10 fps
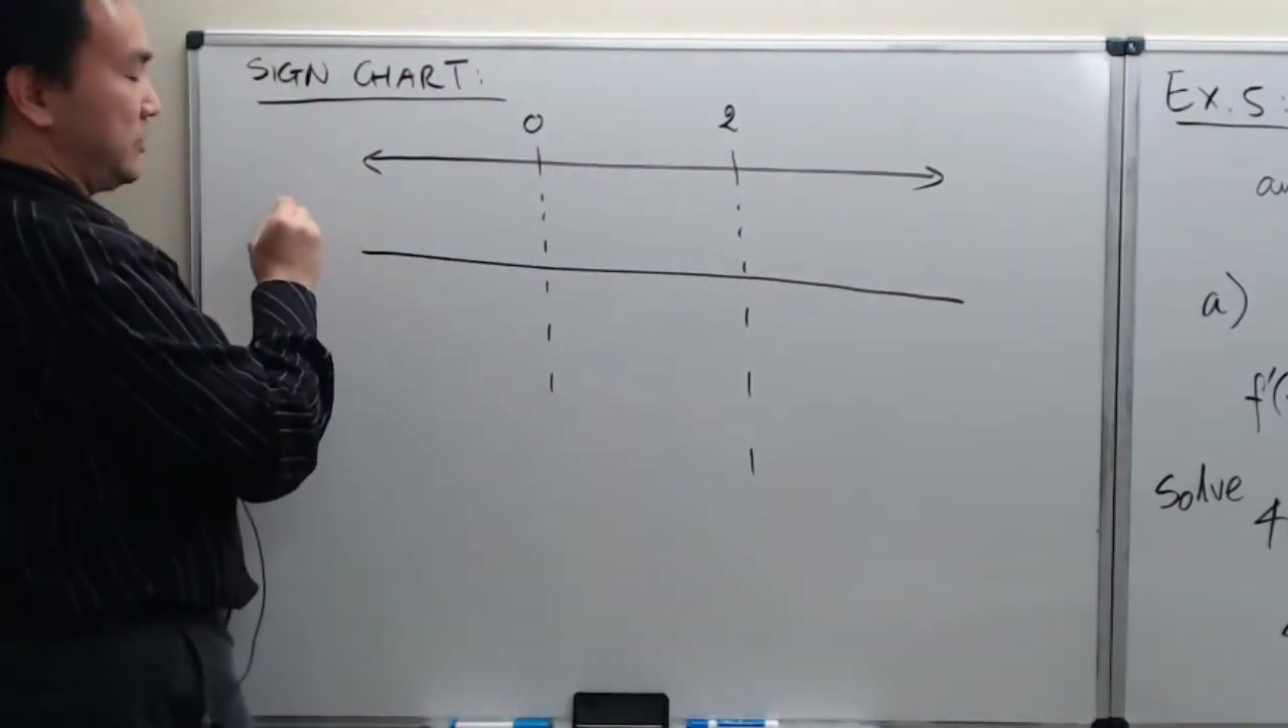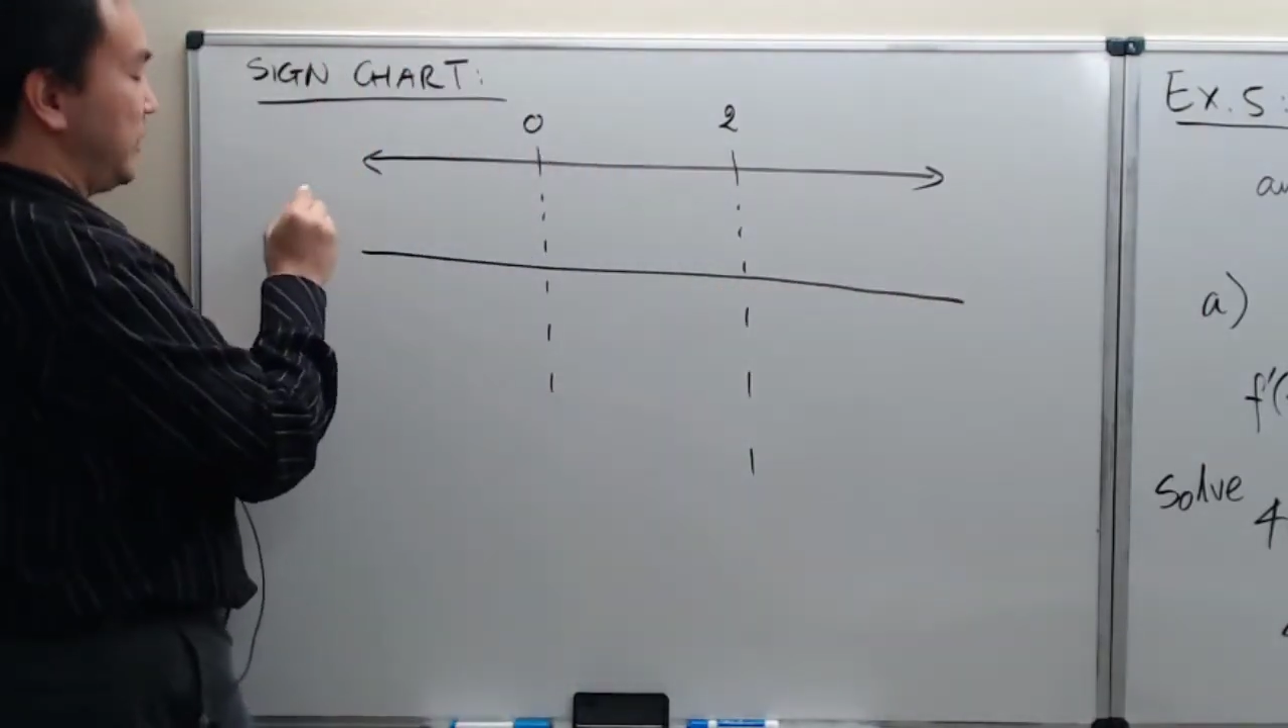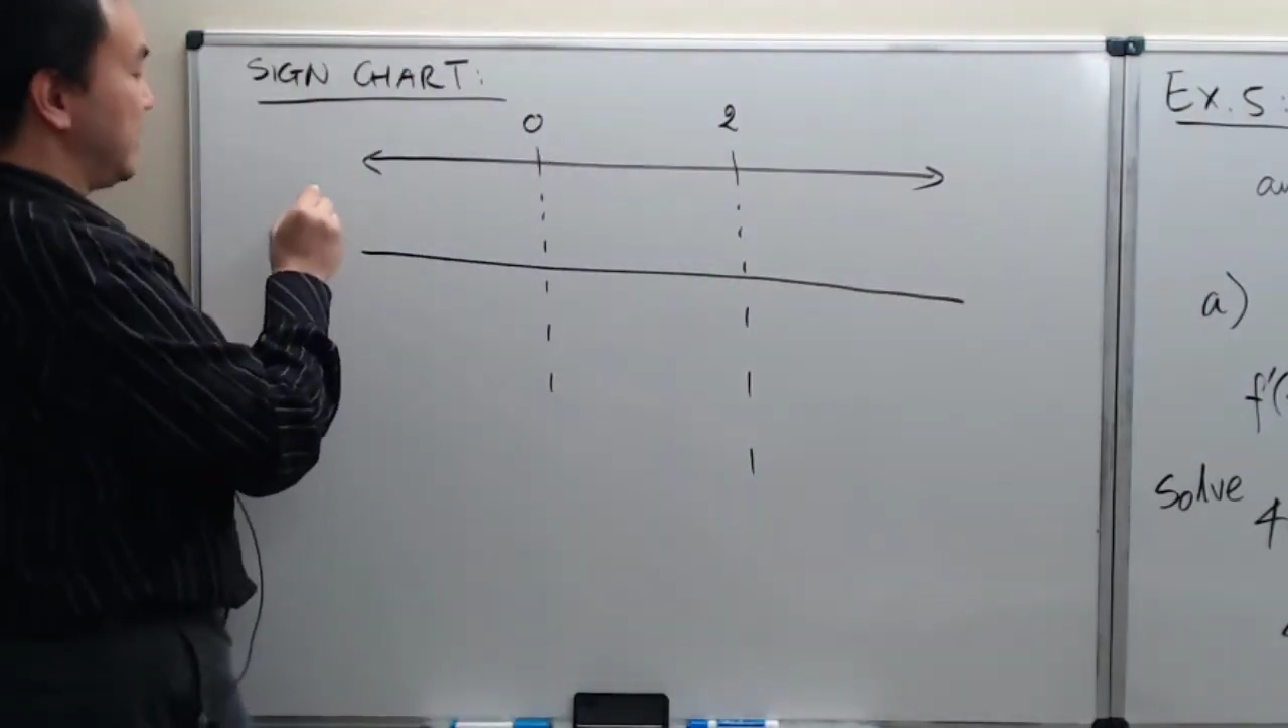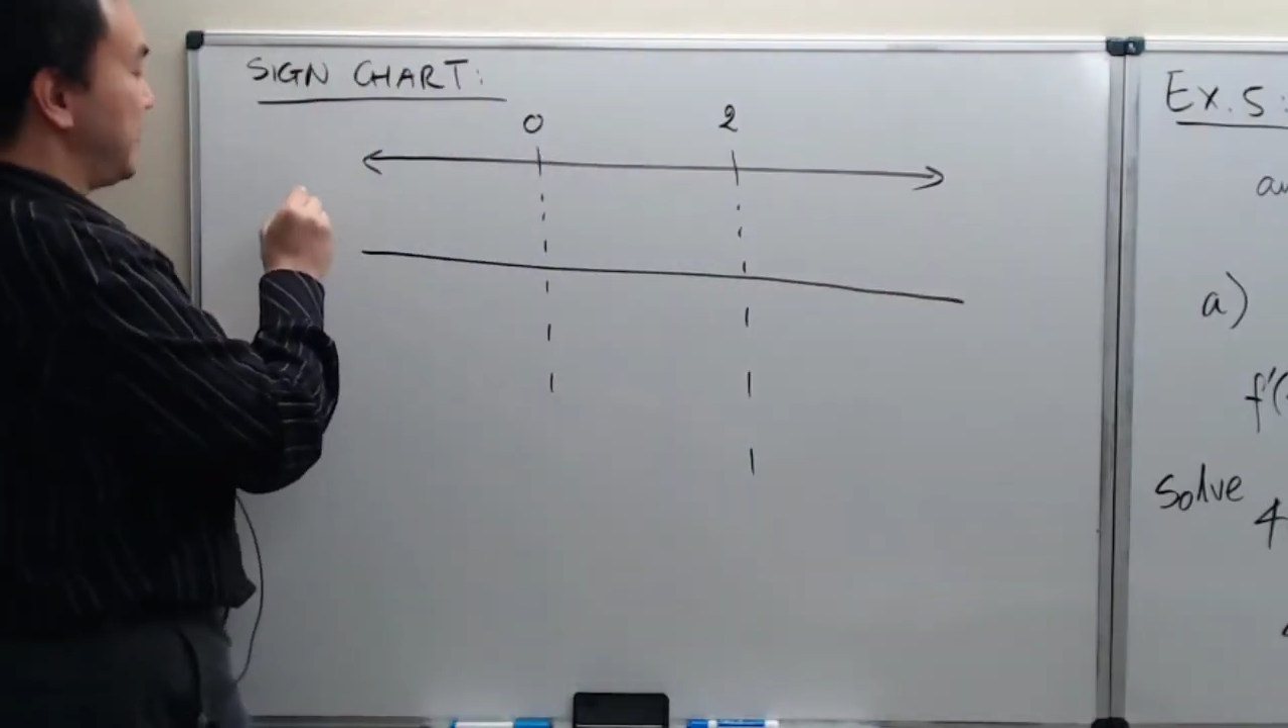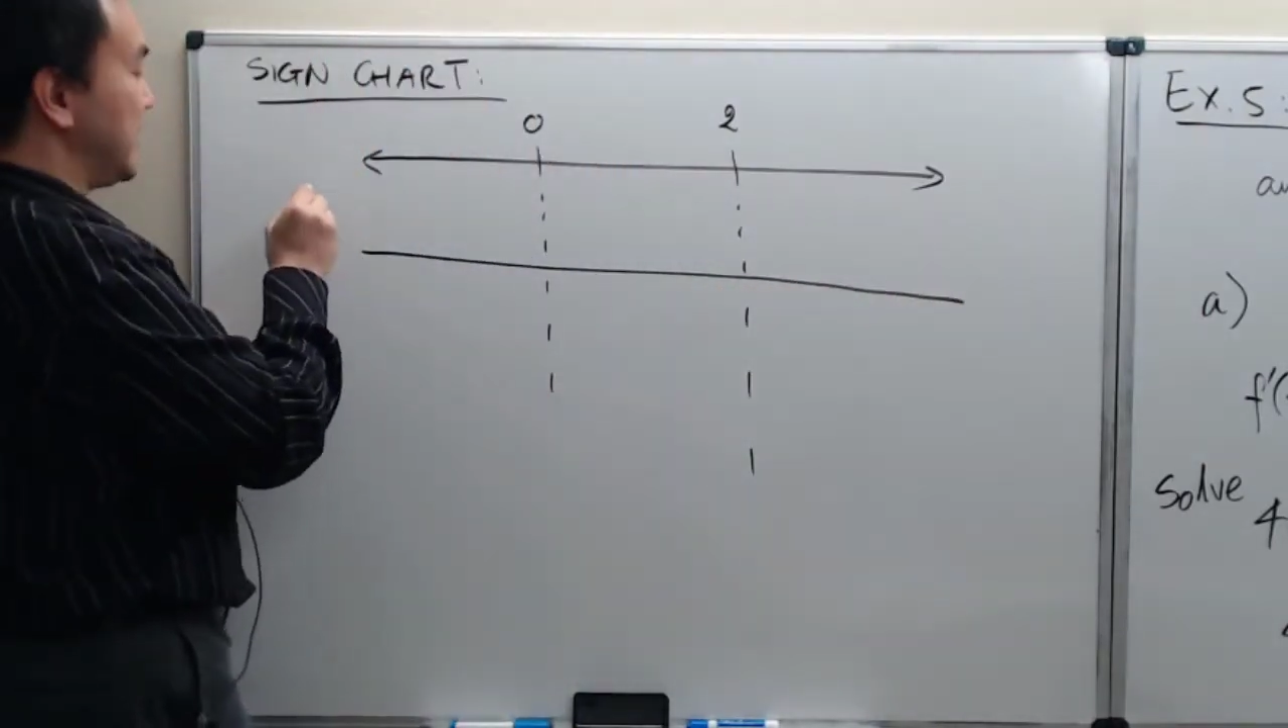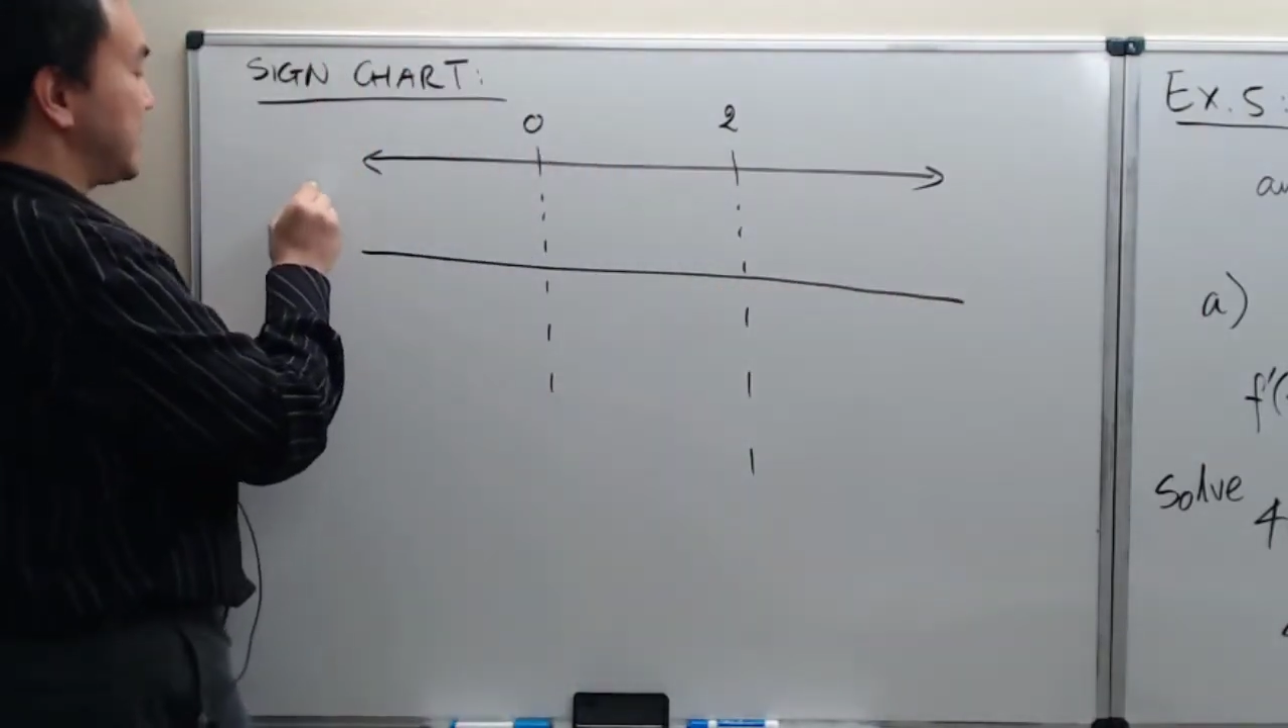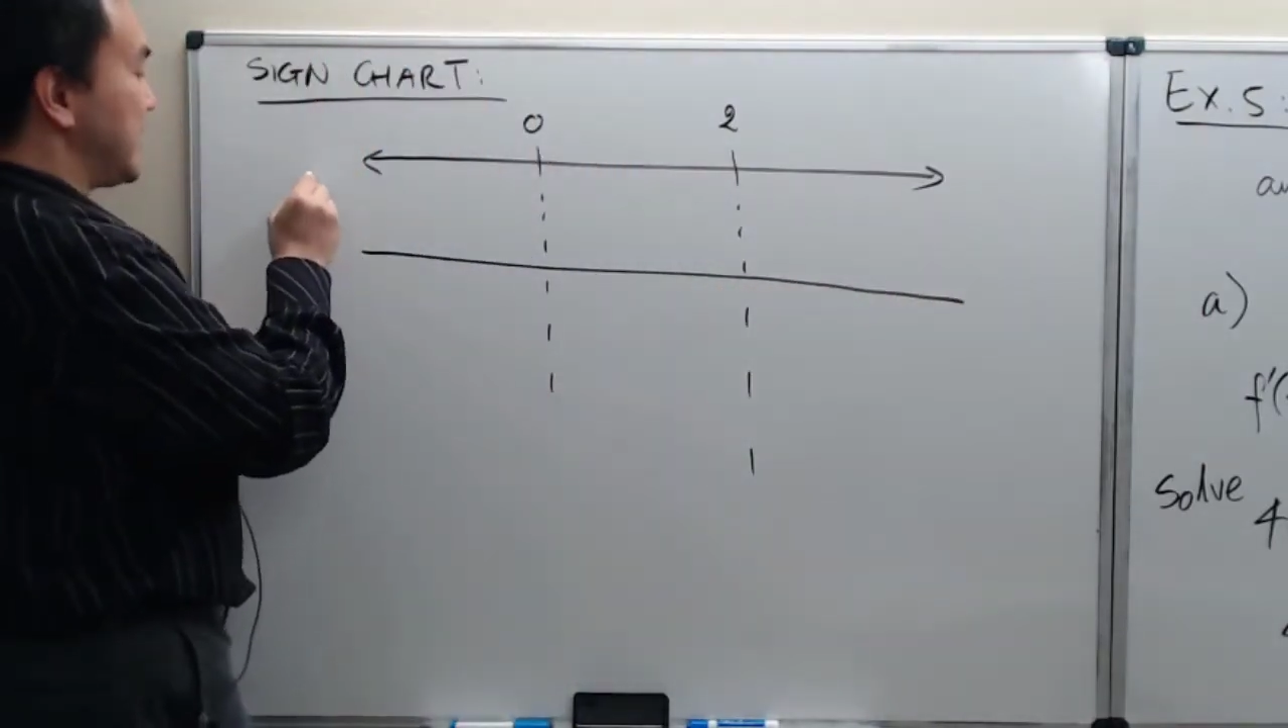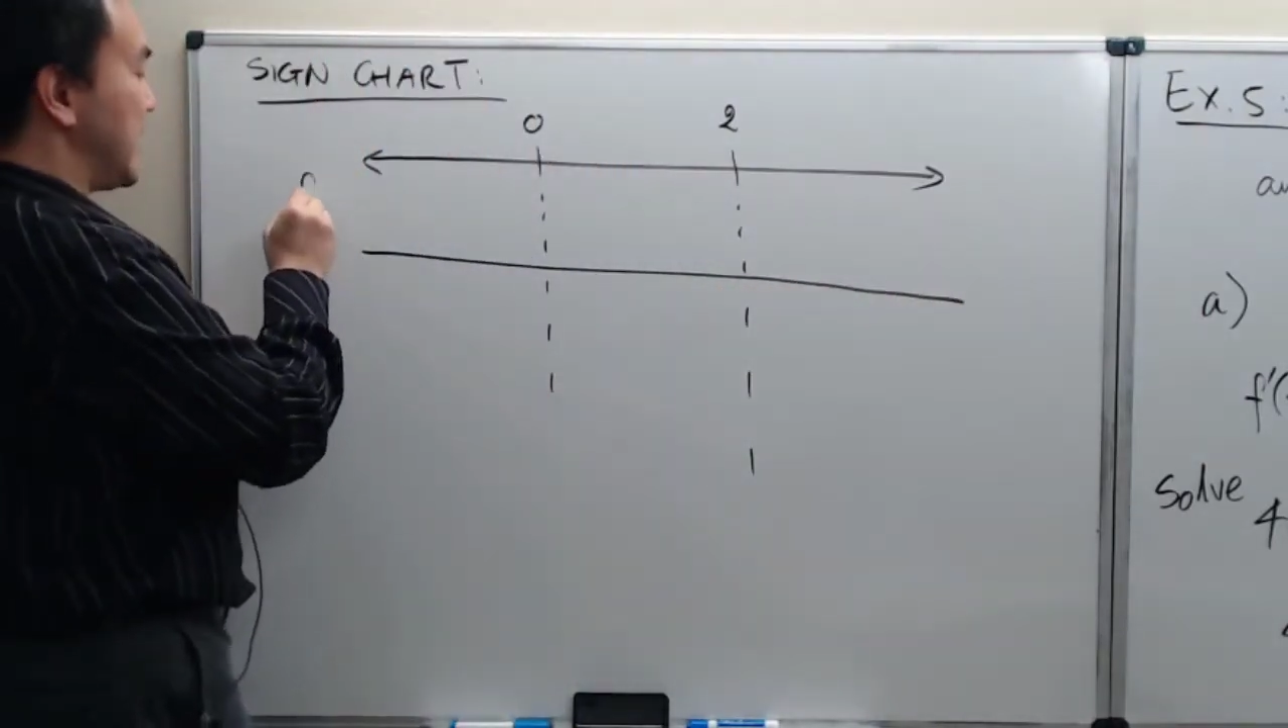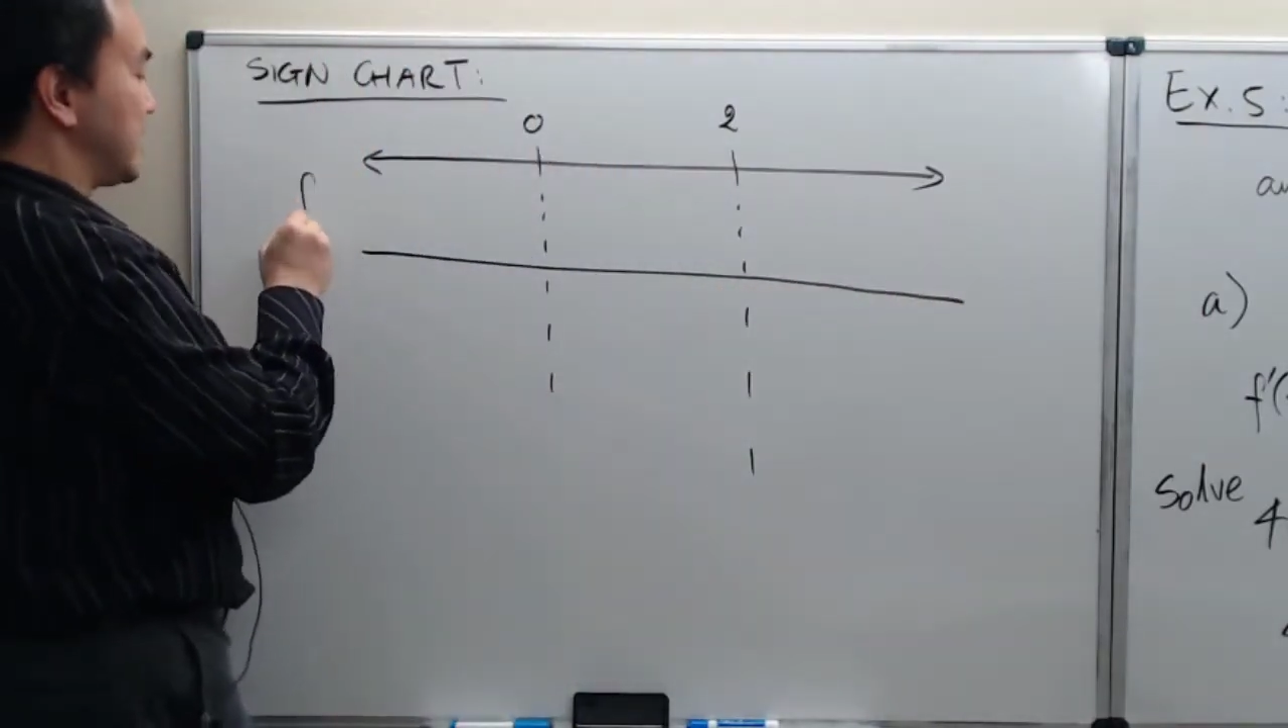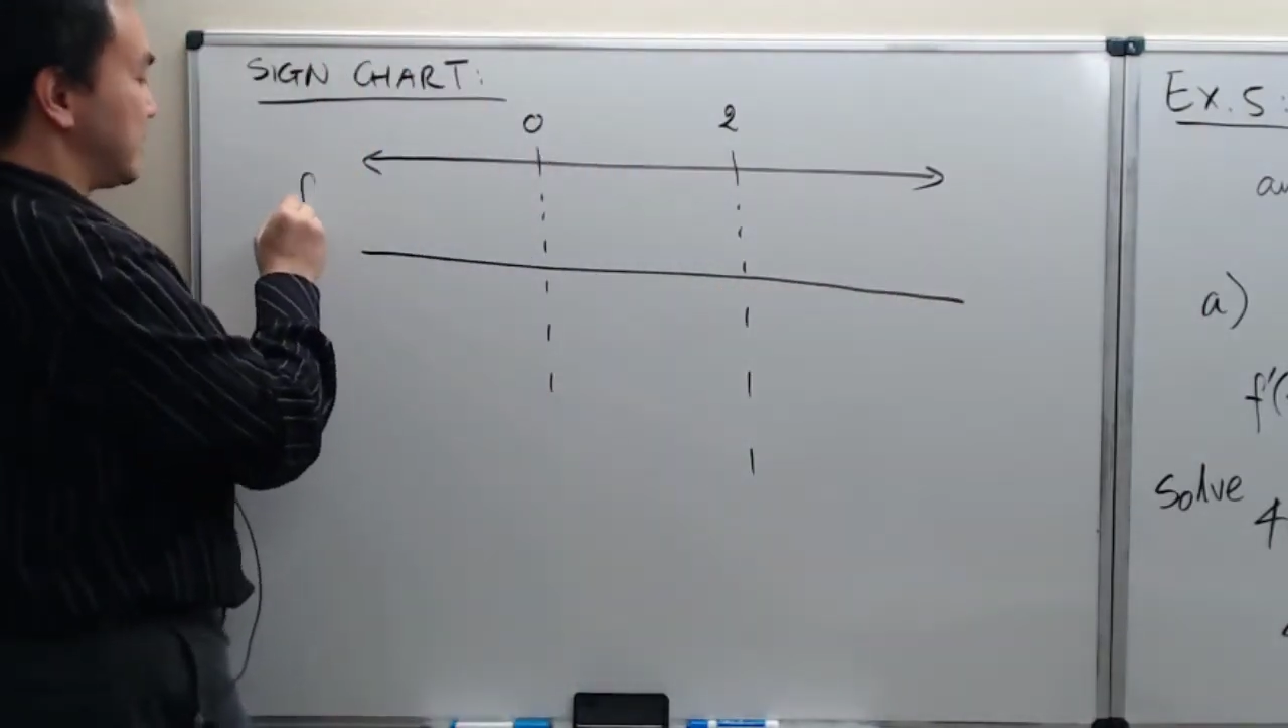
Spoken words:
investigate